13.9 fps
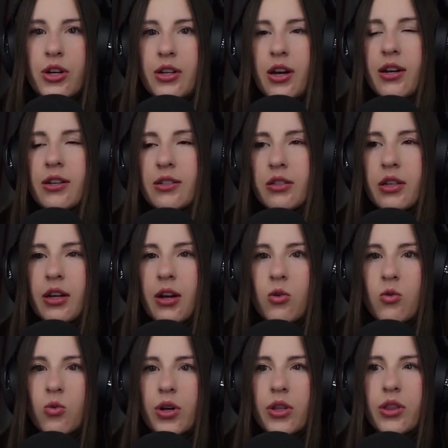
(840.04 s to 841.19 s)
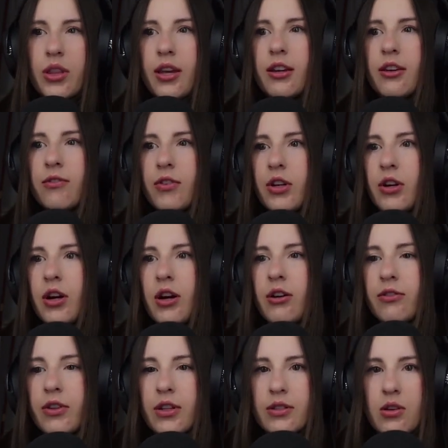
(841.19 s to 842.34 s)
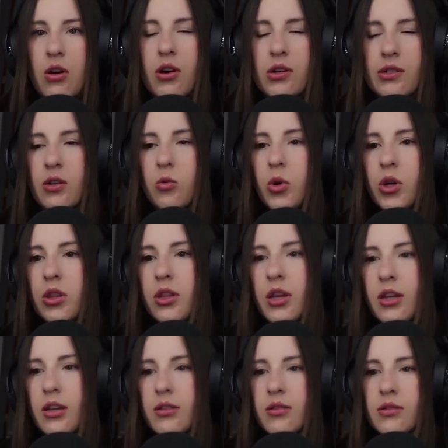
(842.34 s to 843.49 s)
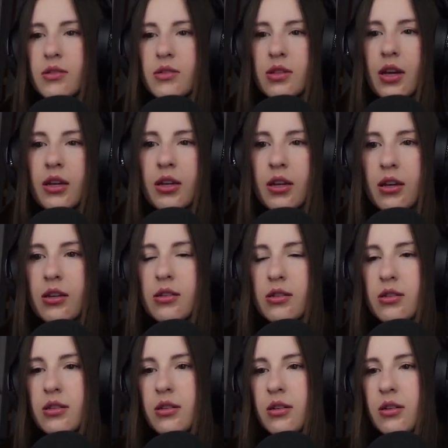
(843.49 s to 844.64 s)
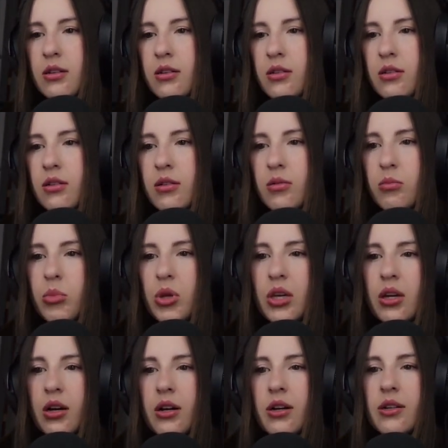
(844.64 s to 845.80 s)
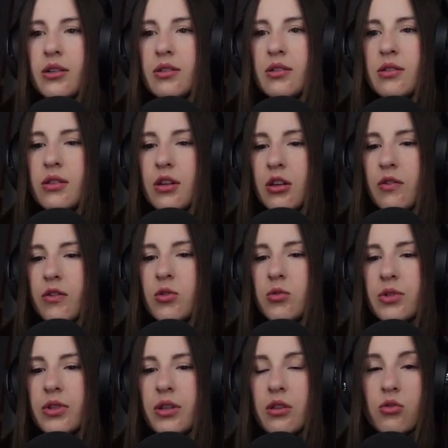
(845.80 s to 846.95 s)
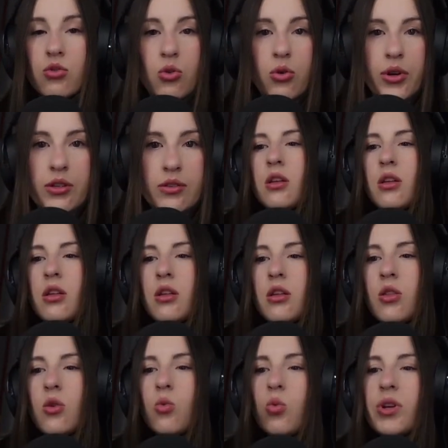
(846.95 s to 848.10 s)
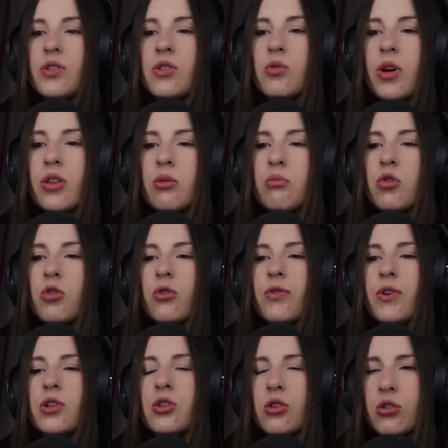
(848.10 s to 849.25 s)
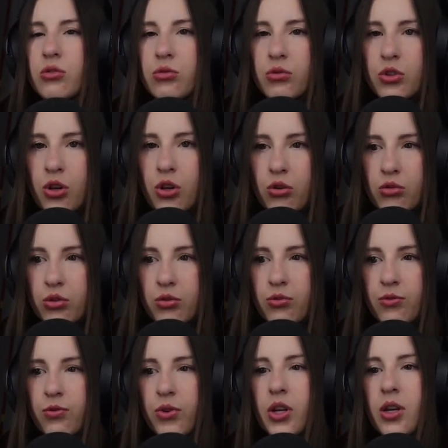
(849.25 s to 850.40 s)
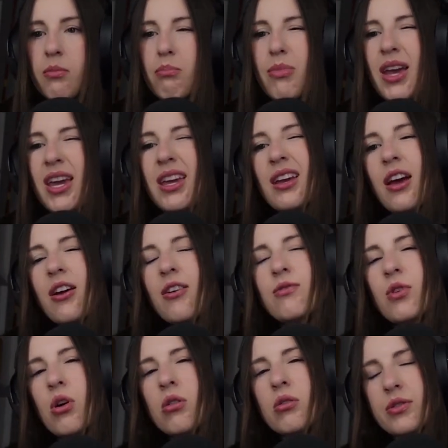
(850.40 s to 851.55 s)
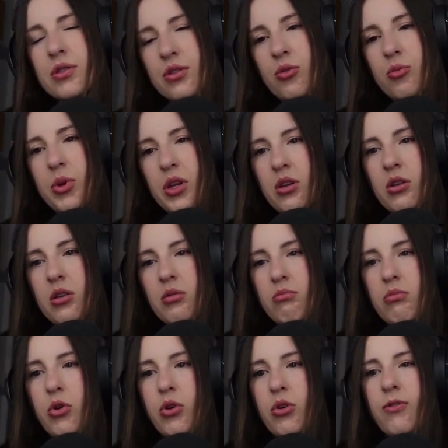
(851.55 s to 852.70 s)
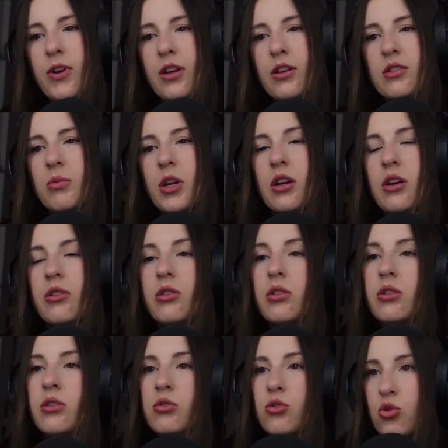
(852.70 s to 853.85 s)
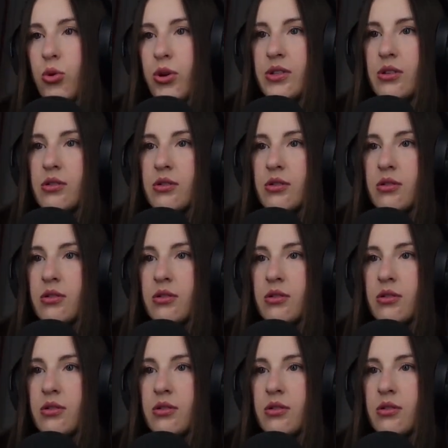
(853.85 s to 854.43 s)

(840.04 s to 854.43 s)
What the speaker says: isolate out one thing and figure out if that's causing one thing. Second, because individuals had the choice, the ones who had the motivation to go gluten-free may have also been motivated to make other choices